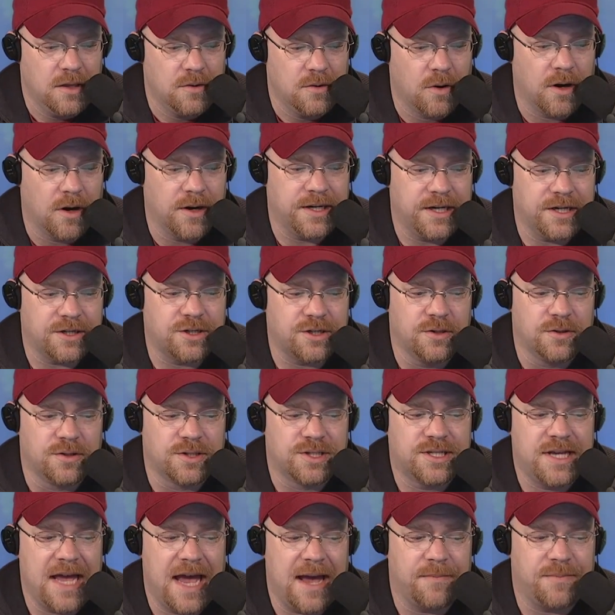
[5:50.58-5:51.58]
There are additional
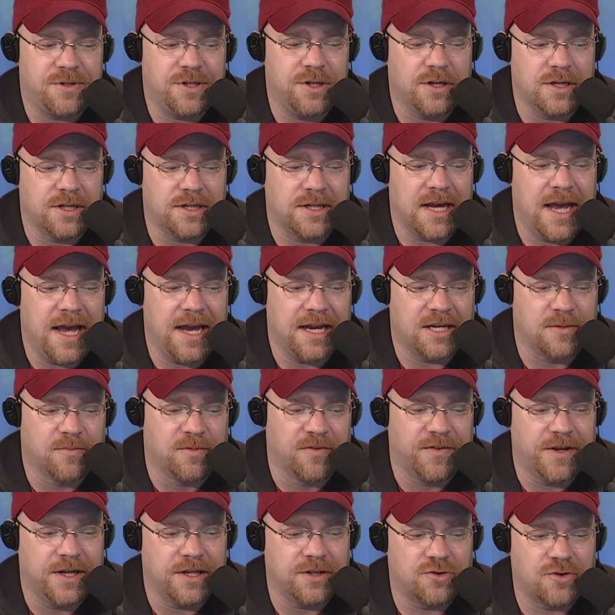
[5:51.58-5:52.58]
steps you can take to
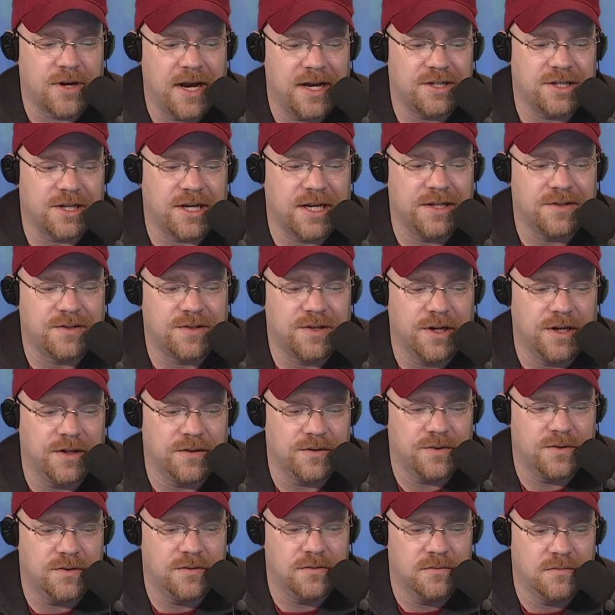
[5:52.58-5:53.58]
prevent tragic
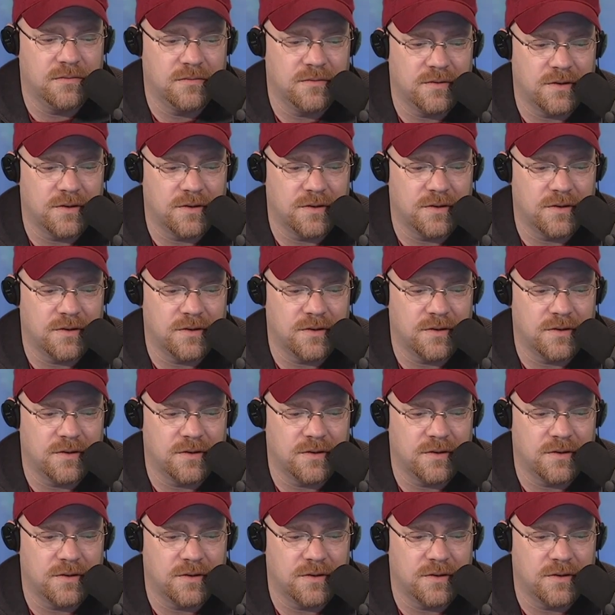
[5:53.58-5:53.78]
incidents,